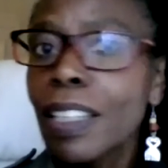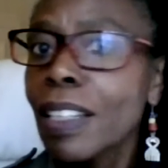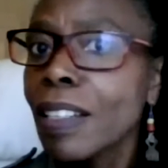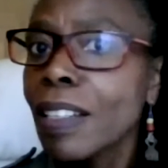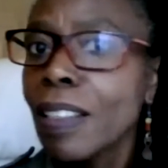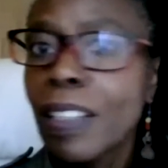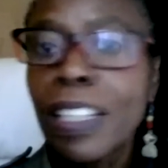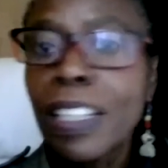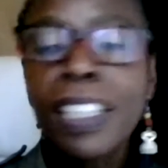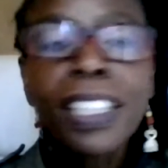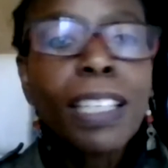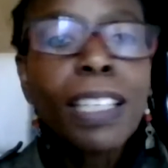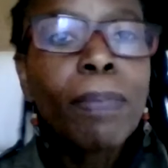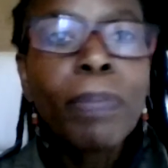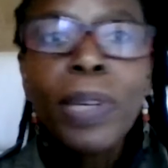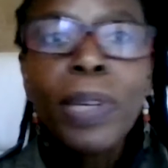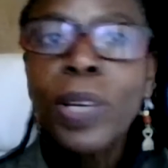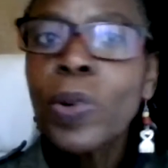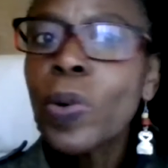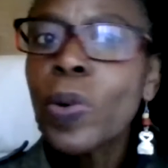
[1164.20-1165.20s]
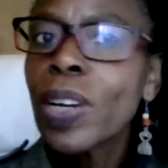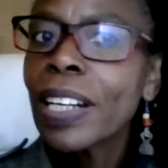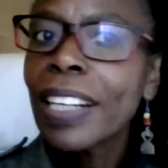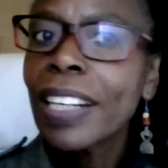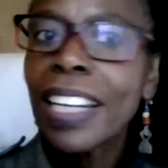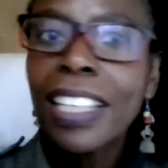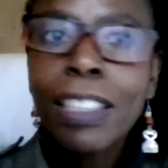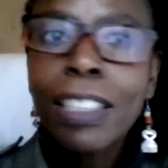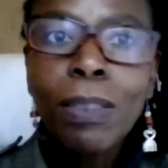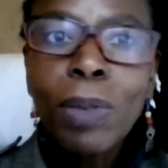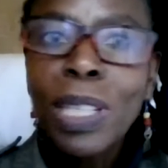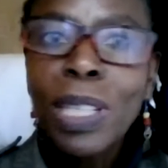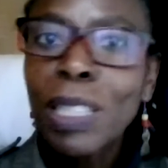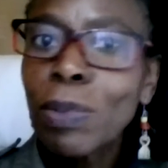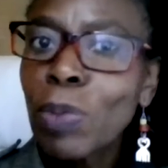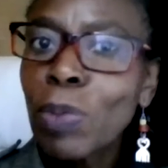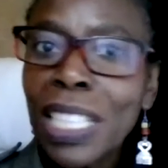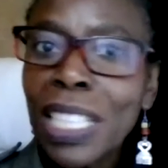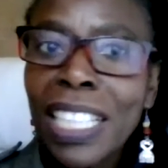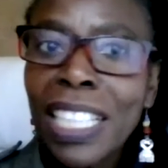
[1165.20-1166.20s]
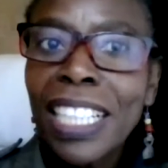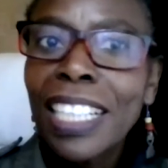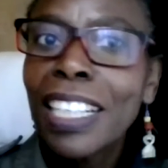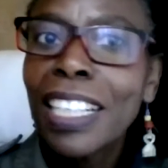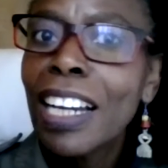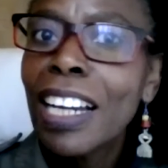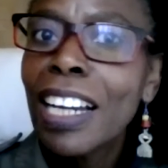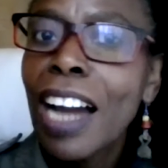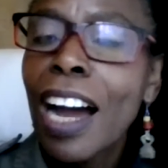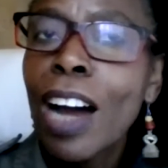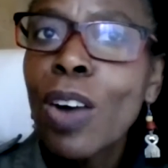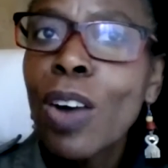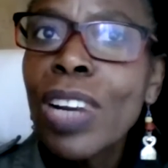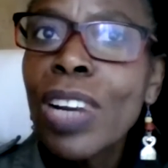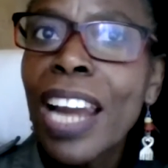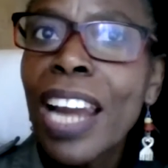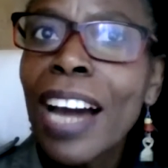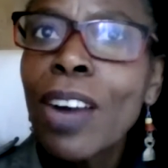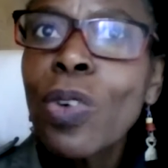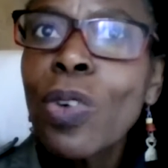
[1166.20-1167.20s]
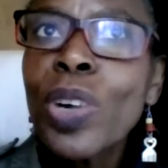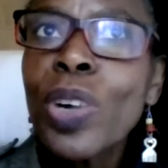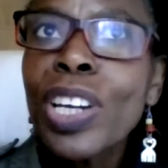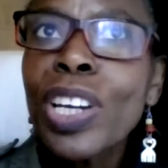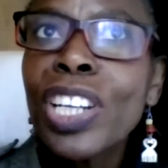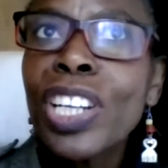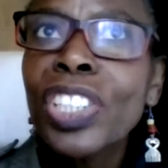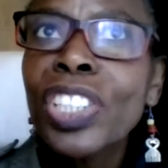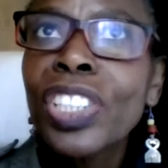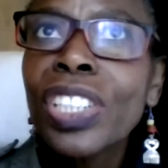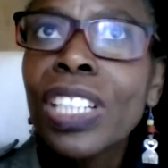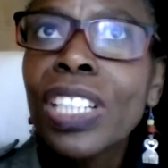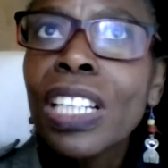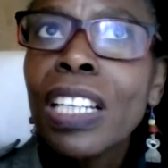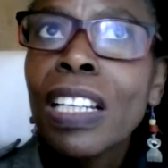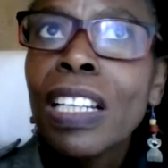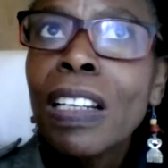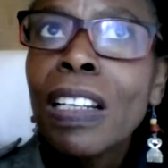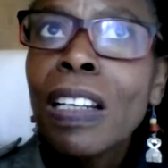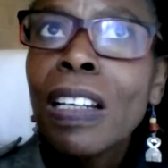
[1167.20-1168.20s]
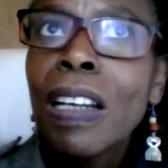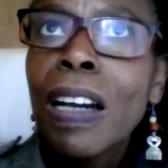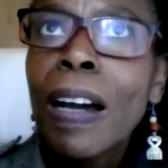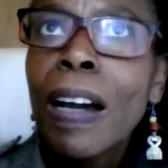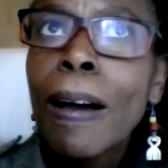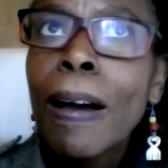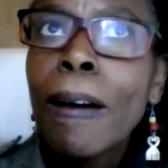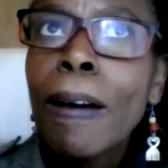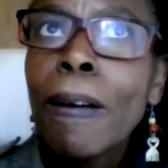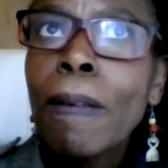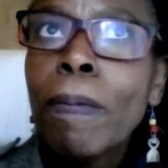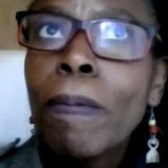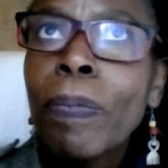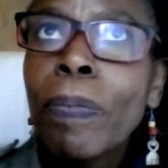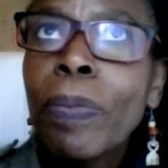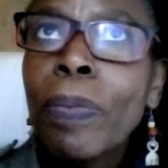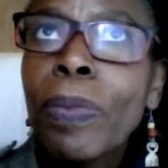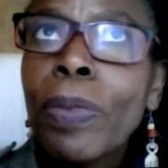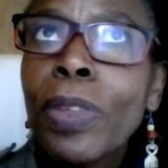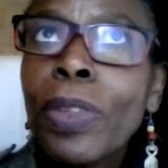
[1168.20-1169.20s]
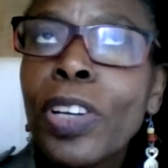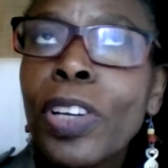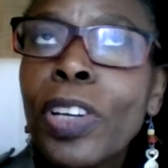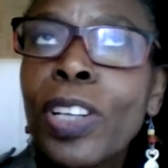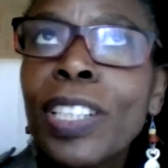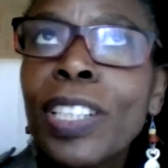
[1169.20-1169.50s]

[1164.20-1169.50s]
It's a big one, especially how language, you know,